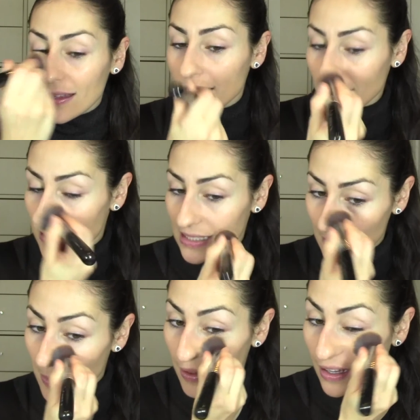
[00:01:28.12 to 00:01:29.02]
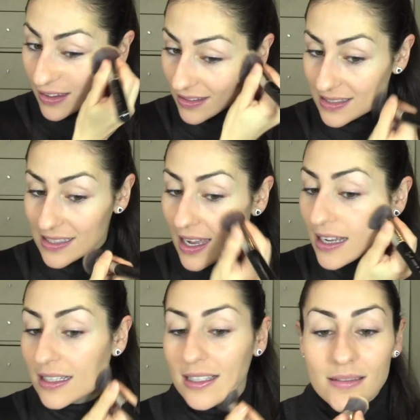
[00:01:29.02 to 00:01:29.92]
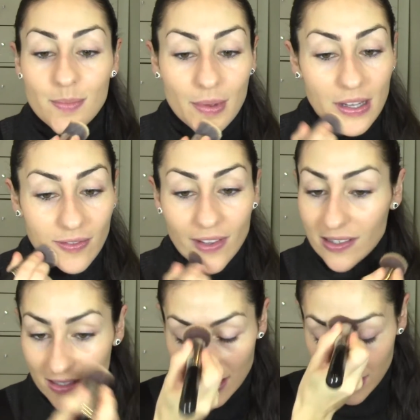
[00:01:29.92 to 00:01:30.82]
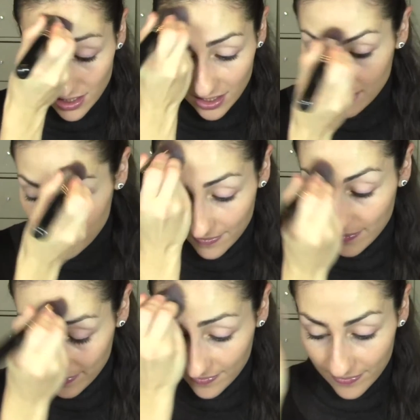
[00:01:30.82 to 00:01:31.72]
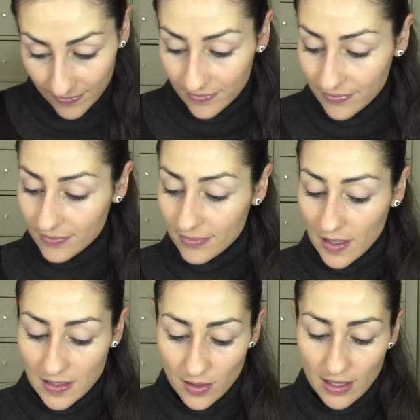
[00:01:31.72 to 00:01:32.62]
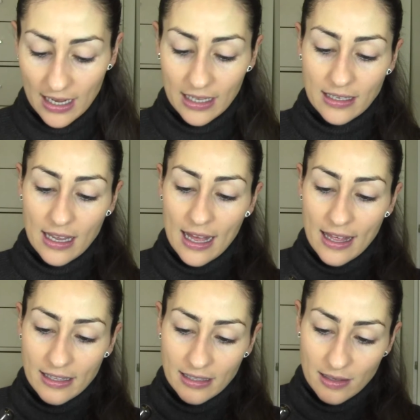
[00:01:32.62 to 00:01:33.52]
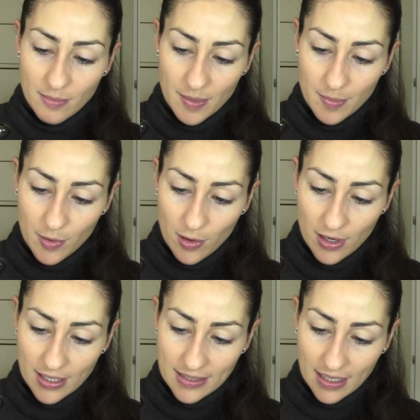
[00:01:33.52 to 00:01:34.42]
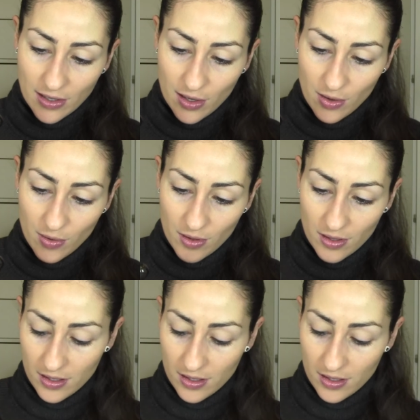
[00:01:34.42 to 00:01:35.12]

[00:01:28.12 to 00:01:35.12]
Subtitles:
So you can see I'm applying the tiniest bit of foundation so that I can add a little bit more as I go.